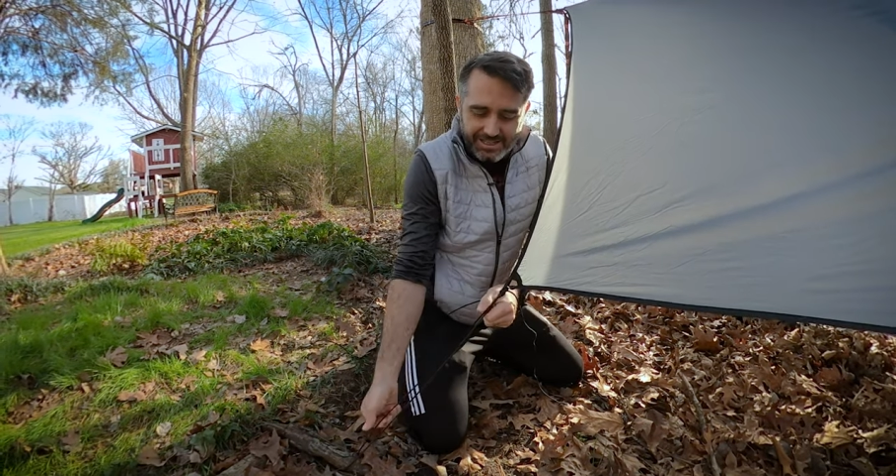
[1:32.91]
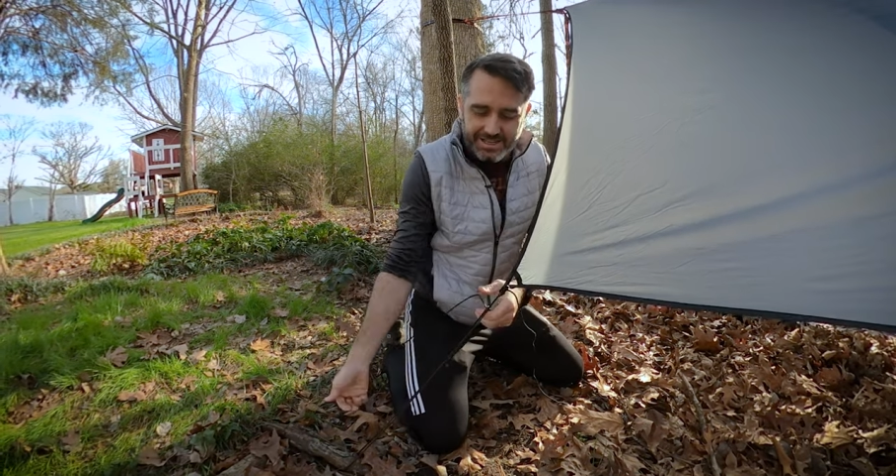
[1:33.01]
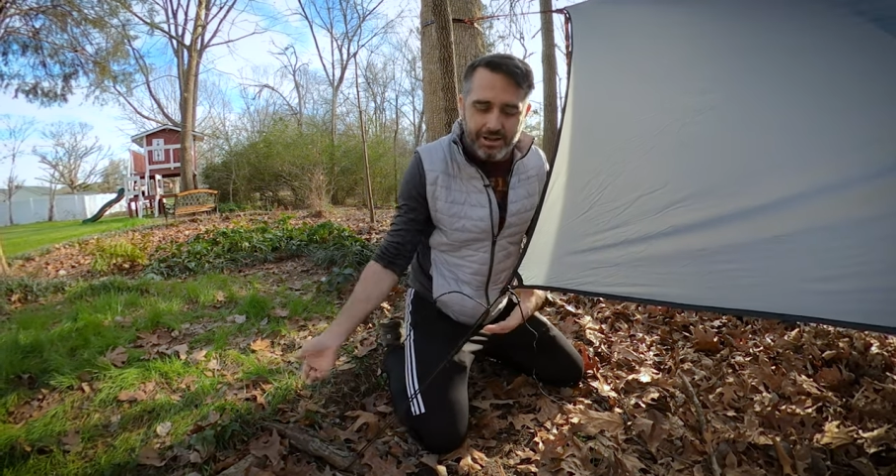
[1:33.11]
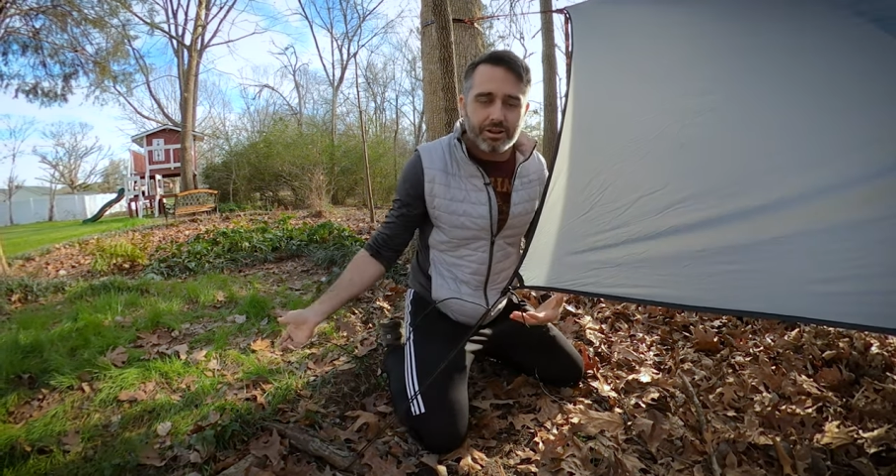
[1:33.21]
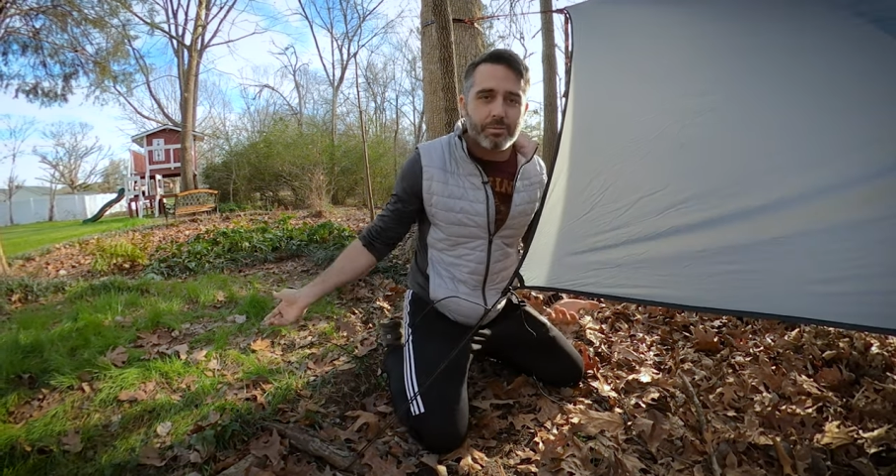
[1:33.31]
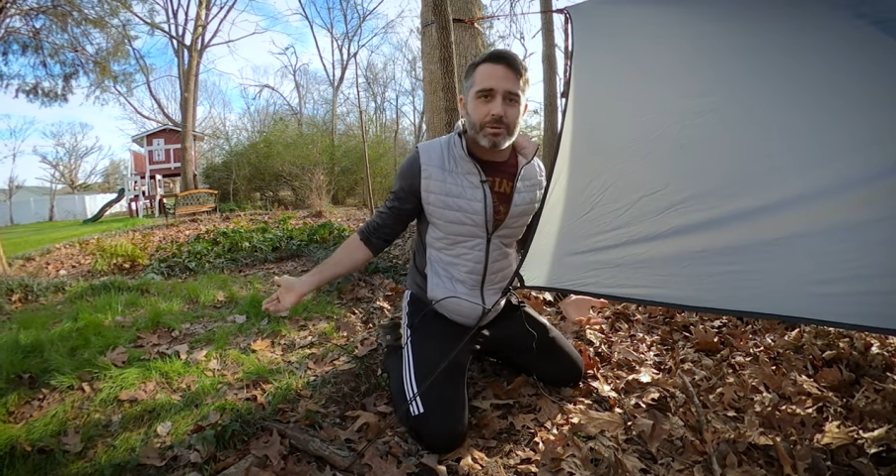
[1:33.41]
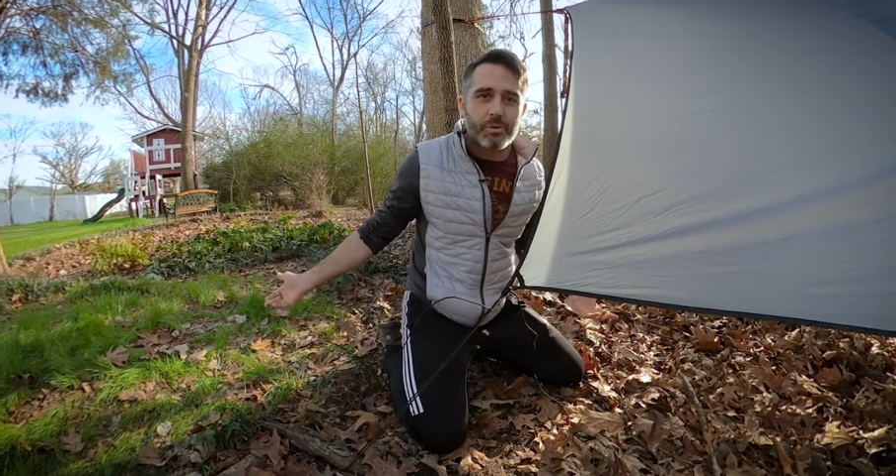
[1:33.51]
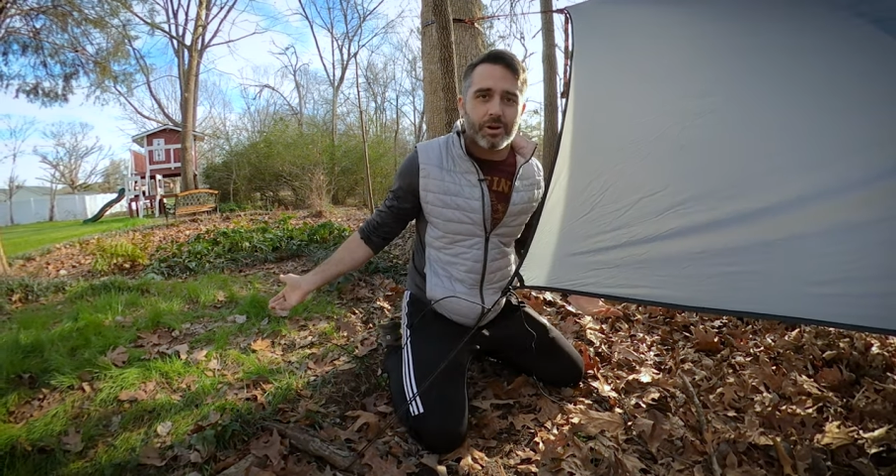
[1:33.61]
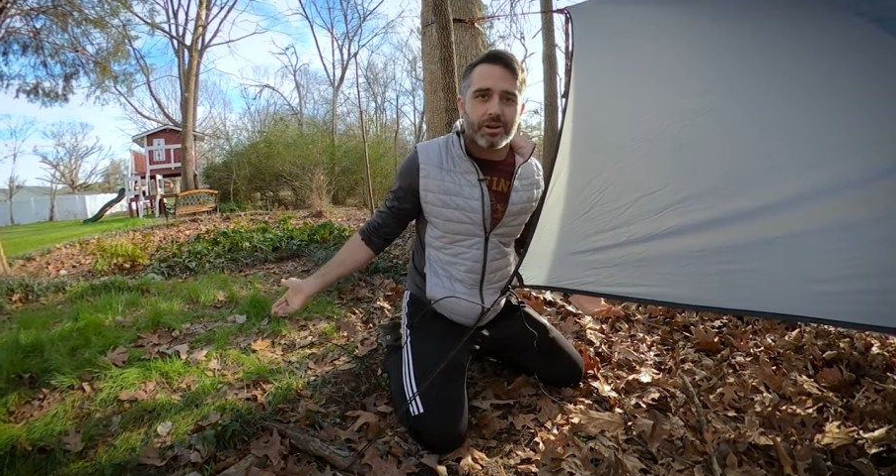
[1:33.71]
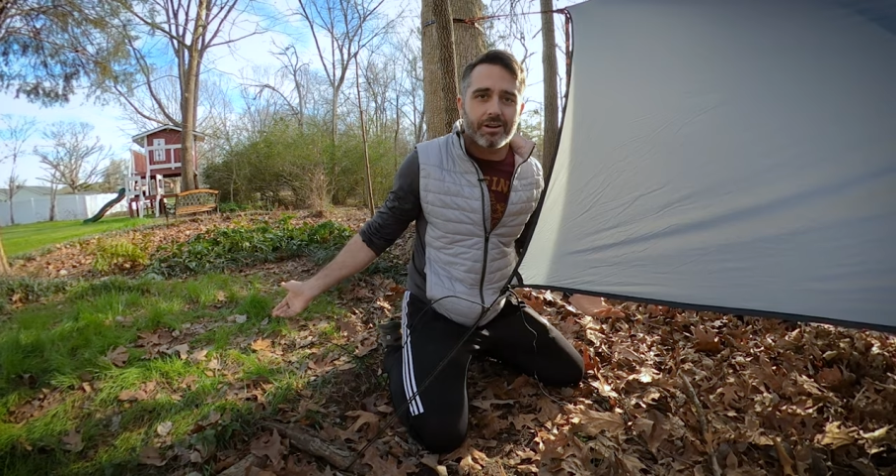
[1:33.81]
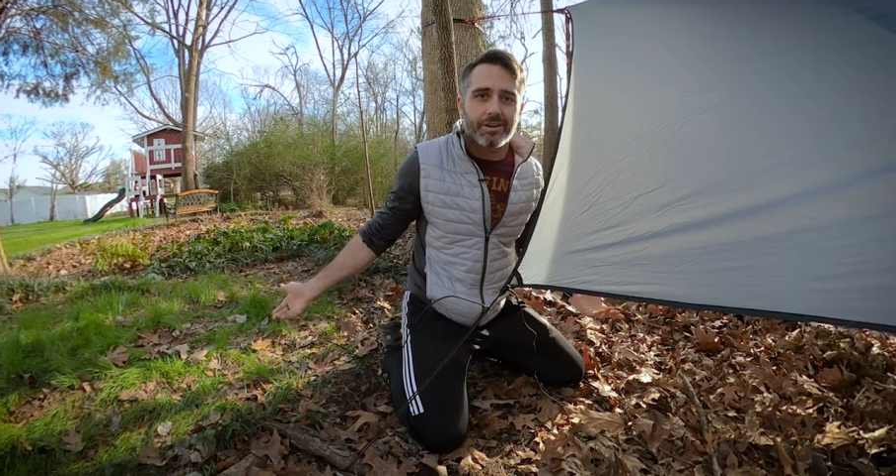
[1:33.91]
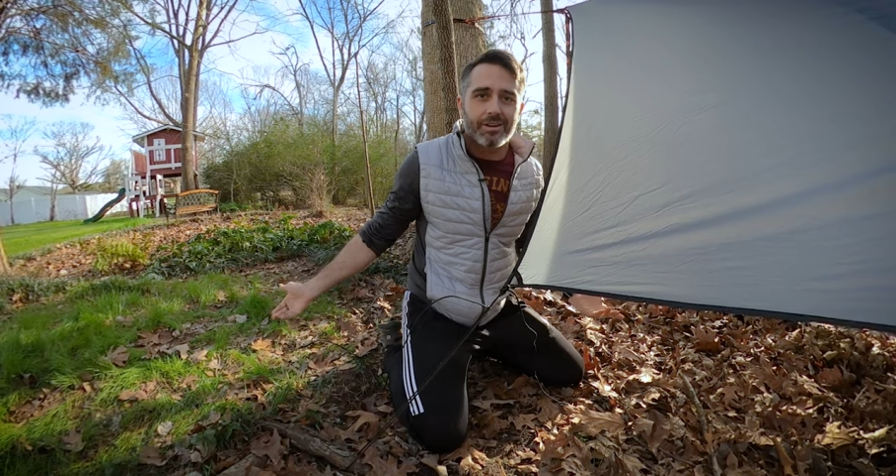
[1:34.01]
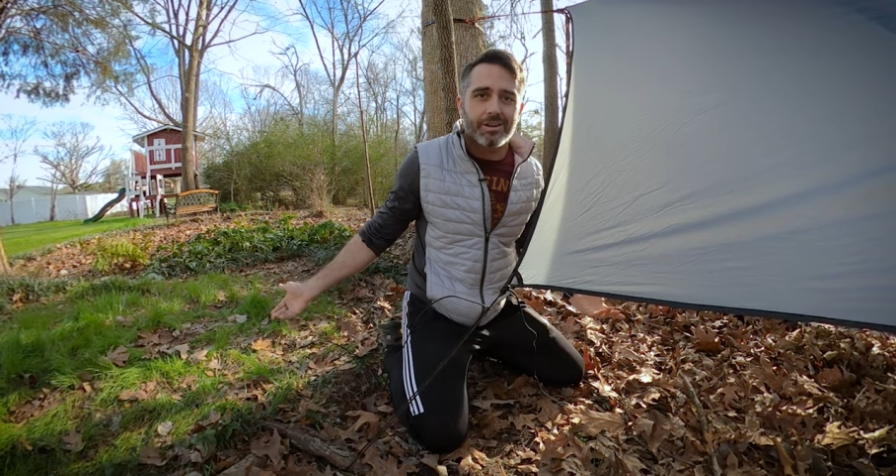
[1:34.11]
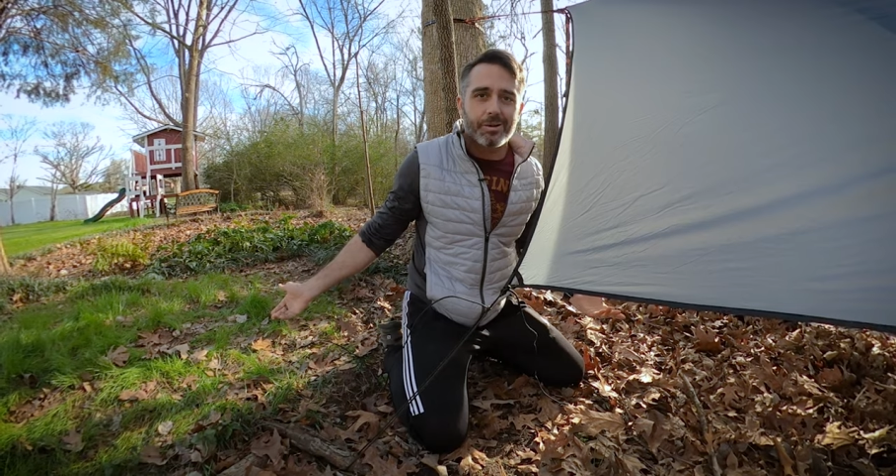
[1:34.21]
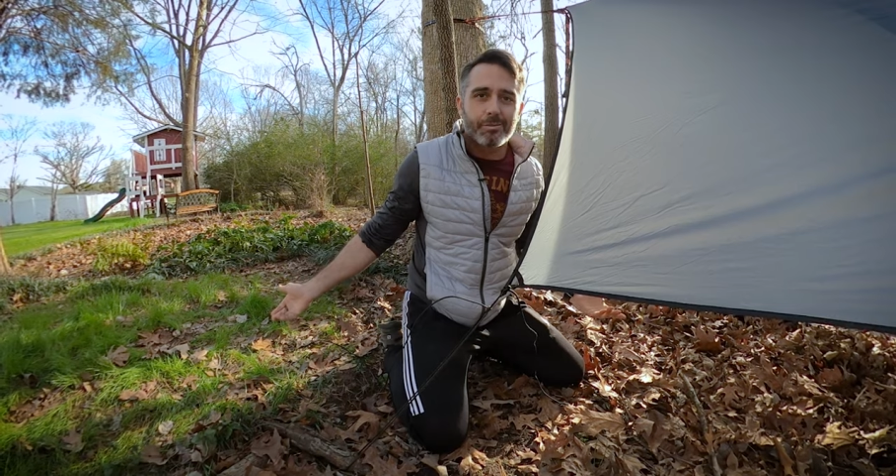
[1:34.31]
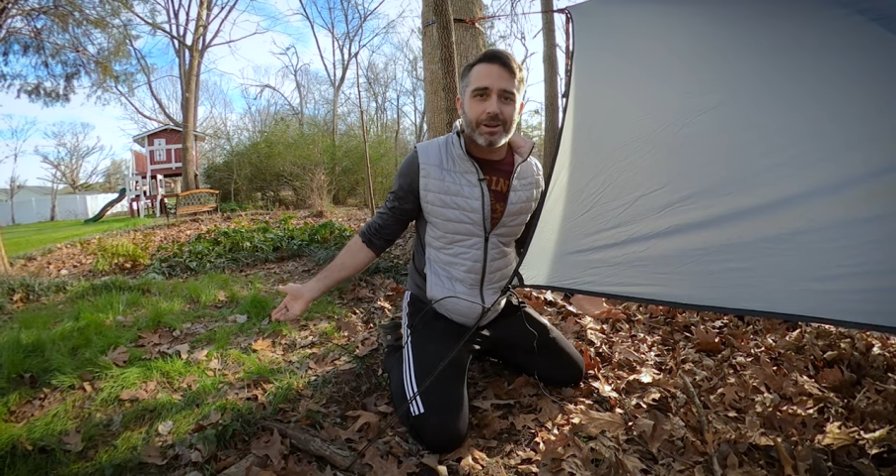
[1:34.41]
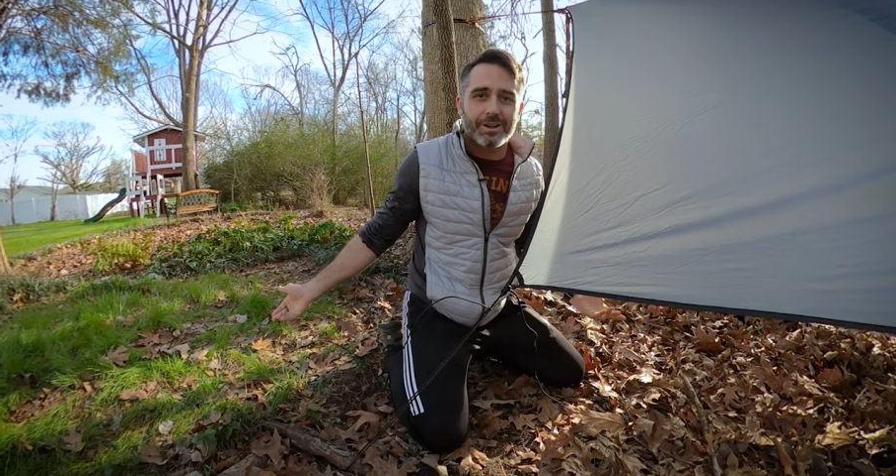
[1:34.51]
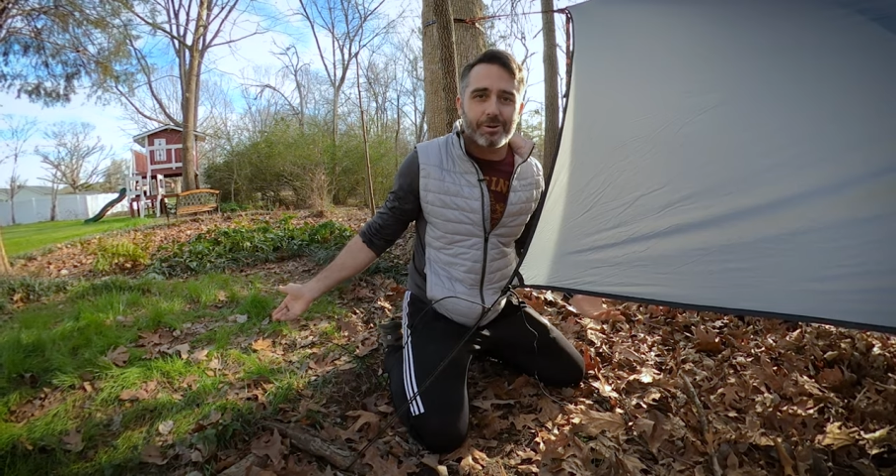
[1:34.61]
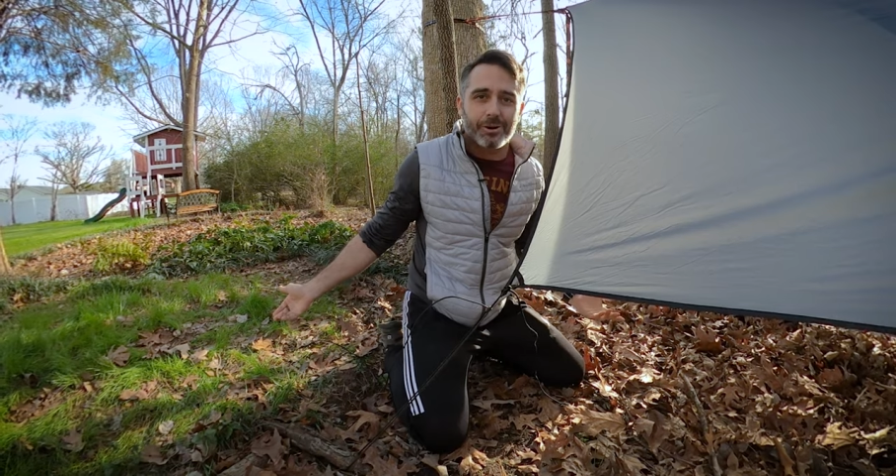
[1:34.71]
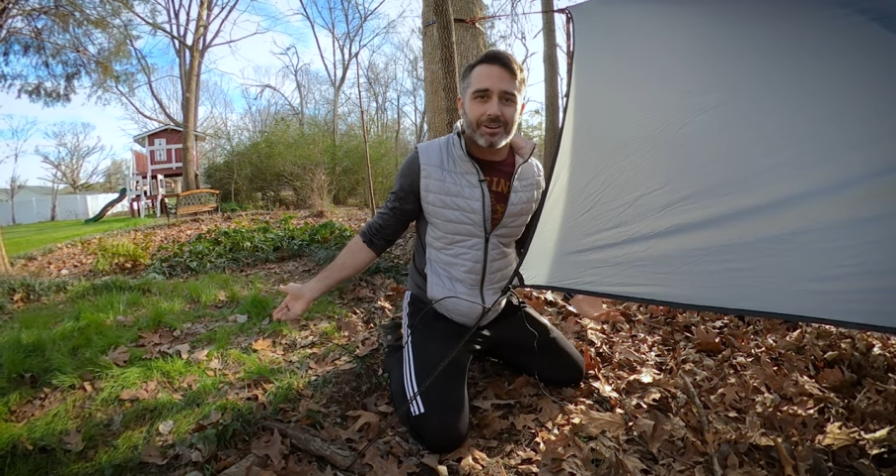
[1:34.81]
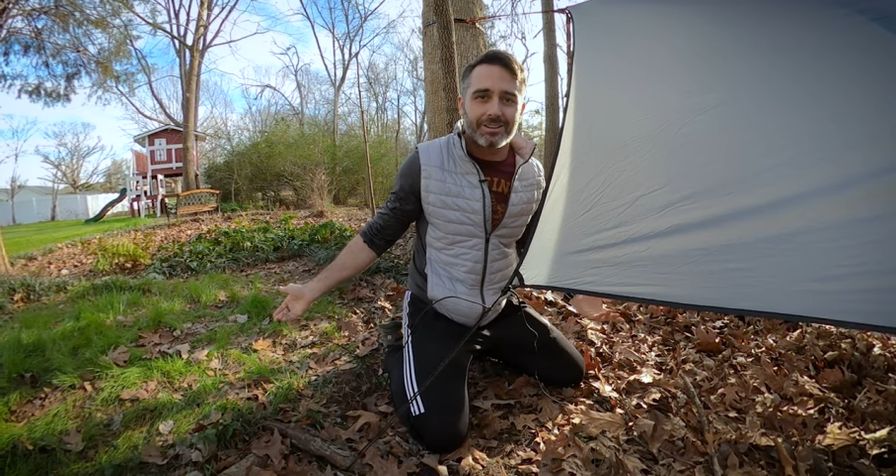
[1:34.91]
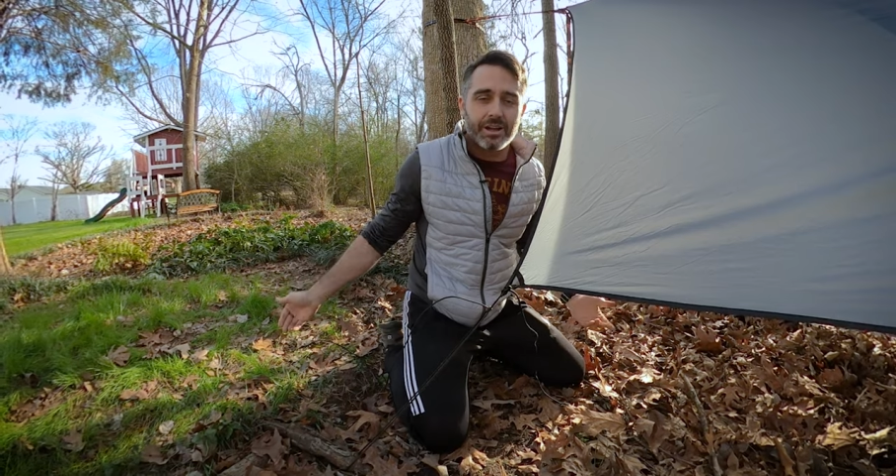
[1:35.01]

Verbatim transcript: down a little bit more. Pretty cool.